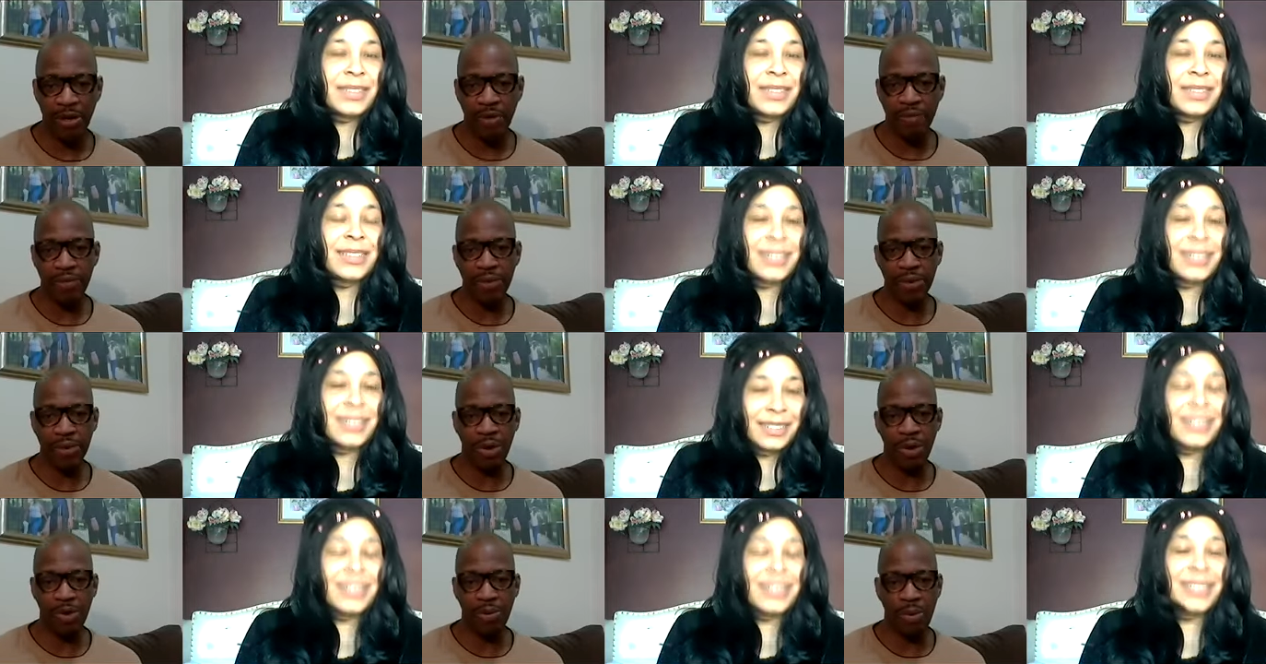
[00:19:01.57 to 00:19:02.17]
Speaker 1: You
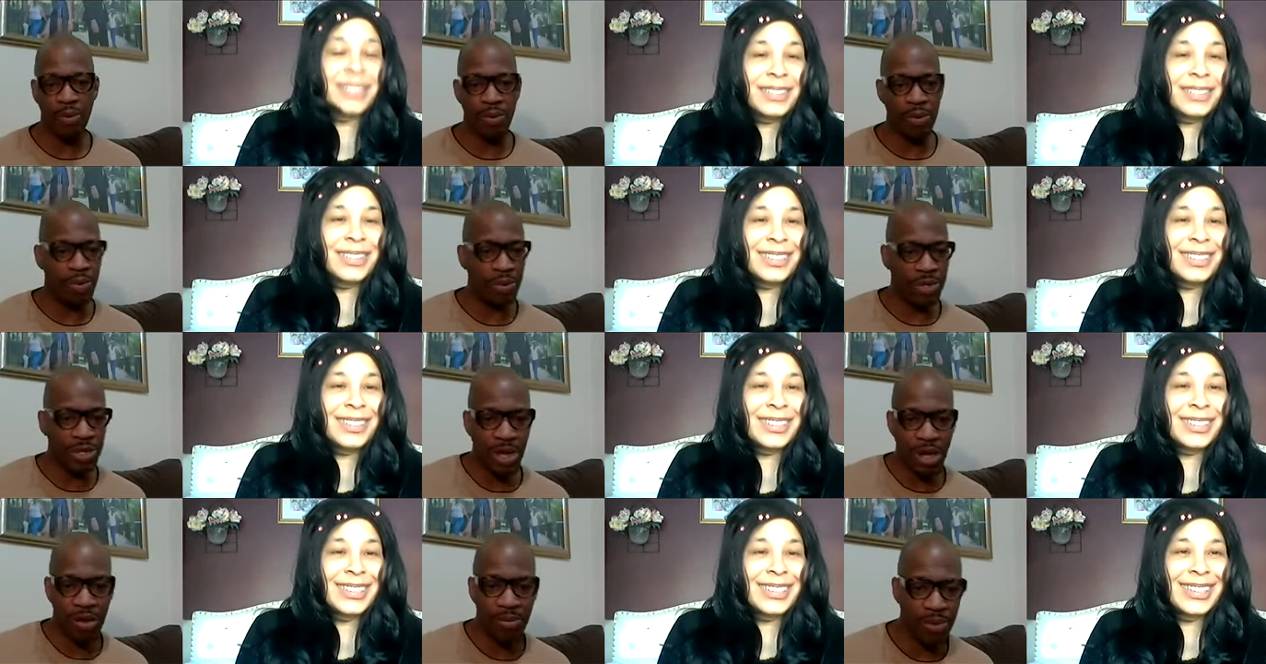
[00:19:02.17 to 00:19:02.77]
know, when we were
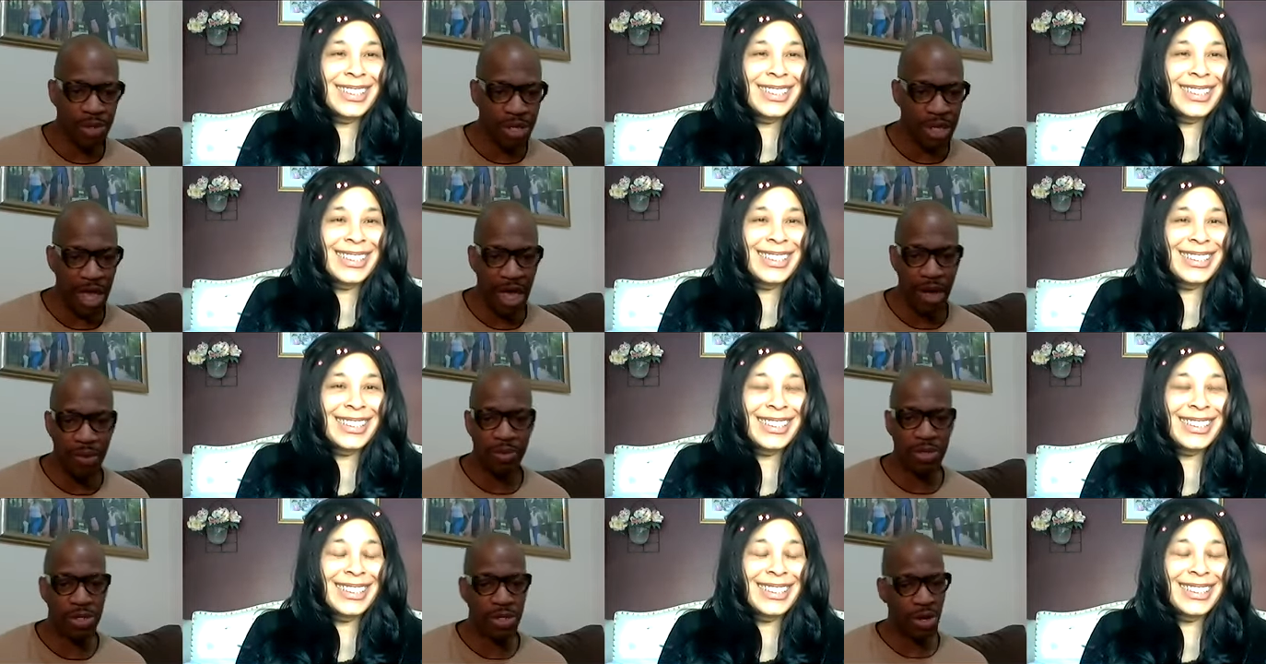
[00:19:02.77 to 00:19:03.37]
done with that,
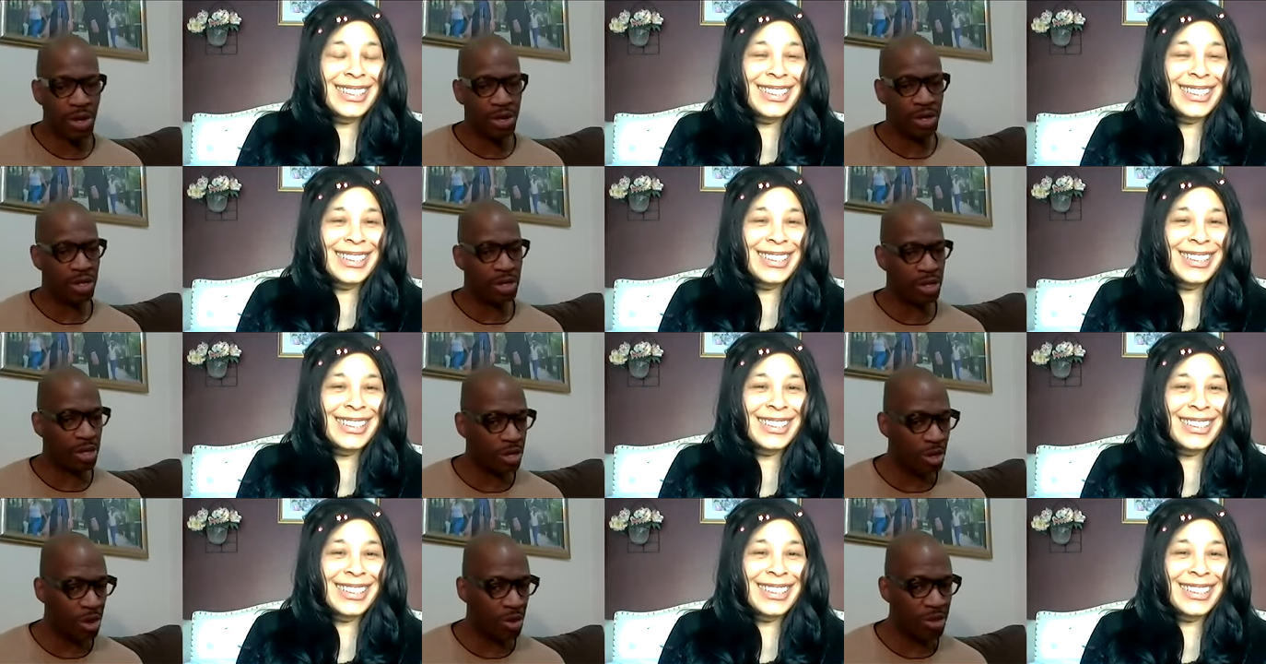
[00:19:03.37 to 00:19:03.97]
we started the
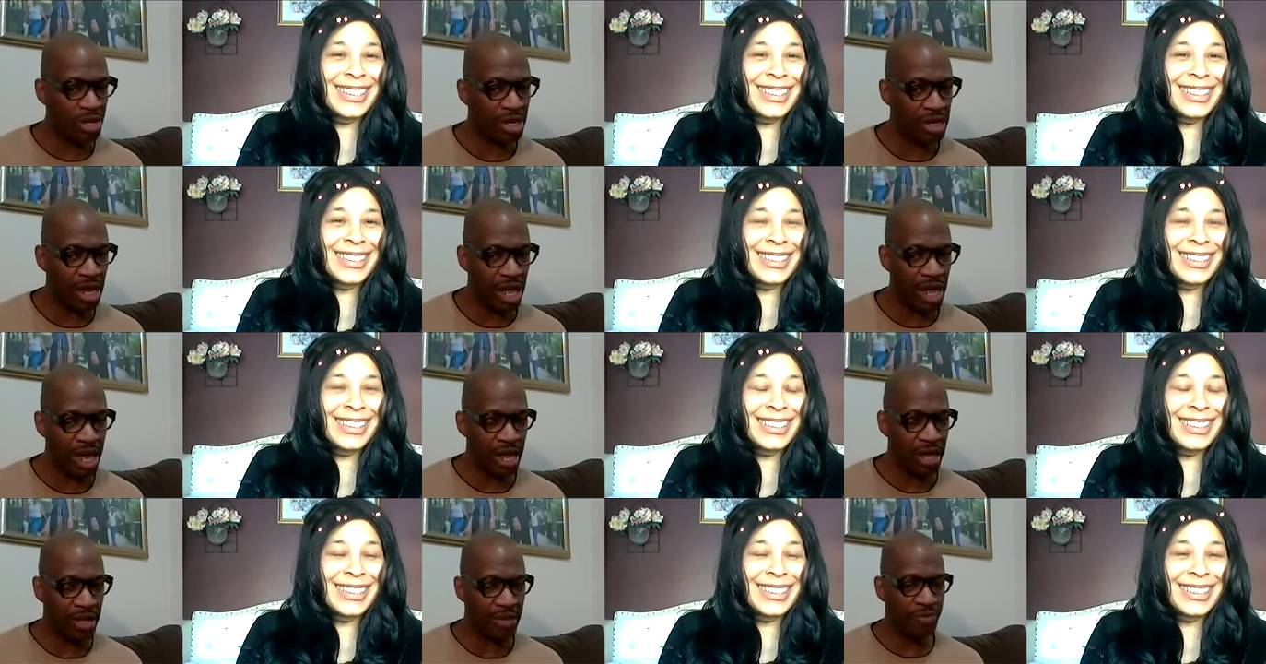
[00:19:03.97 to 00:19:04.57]
clothing
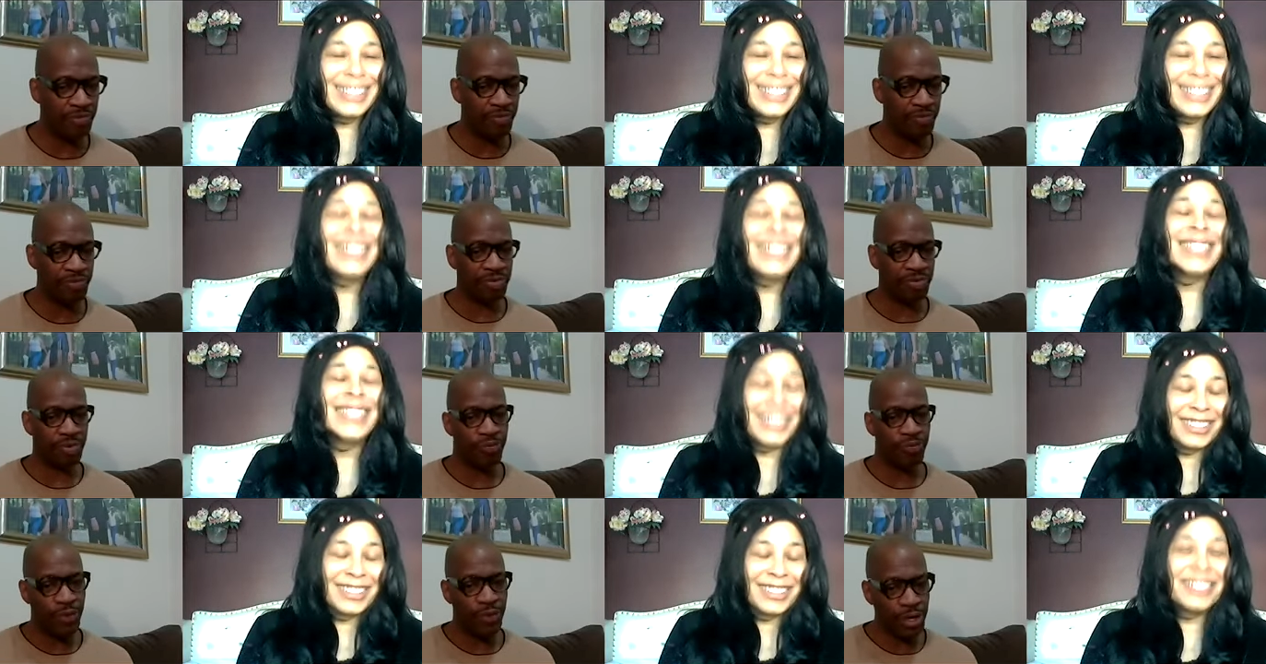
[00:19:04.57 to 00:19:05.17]
line,
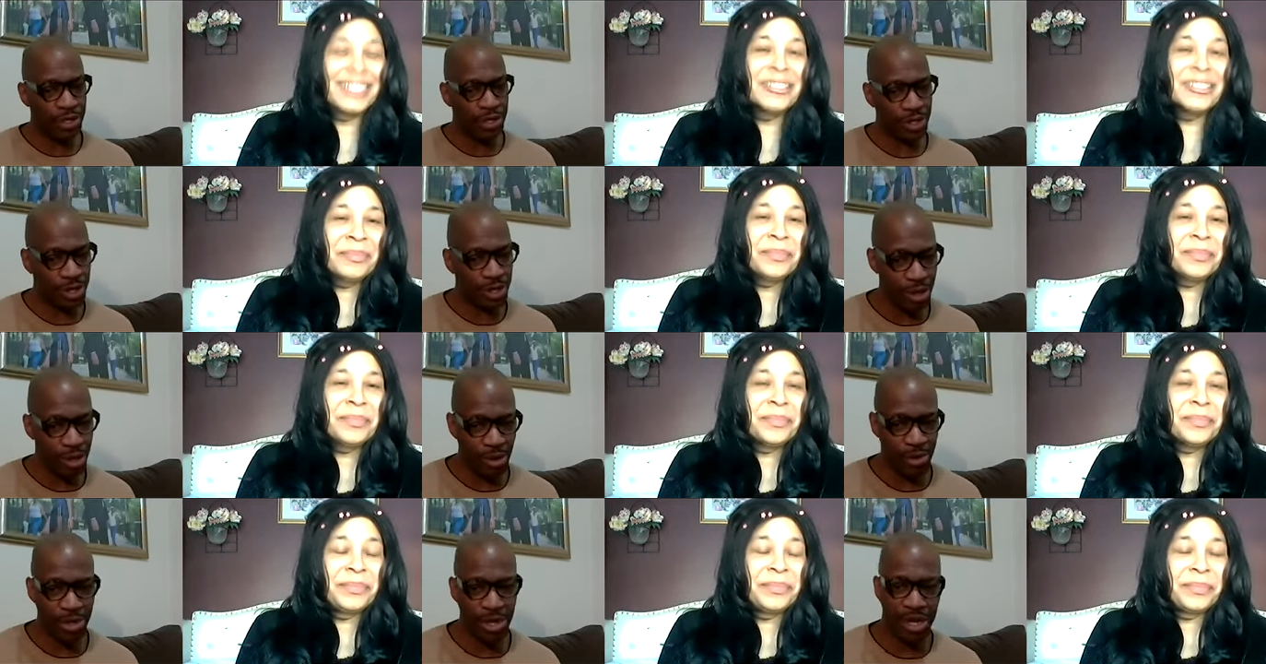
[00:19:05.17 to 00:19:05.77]
finished the
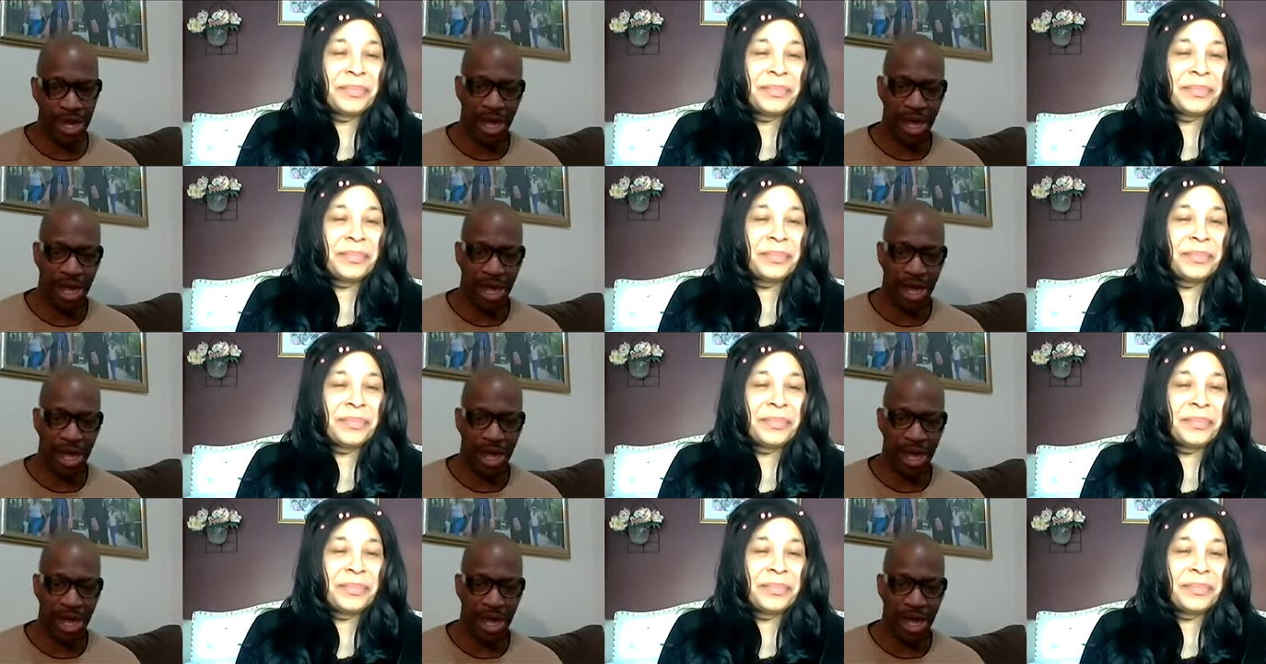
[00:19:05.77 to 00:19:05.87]
clothing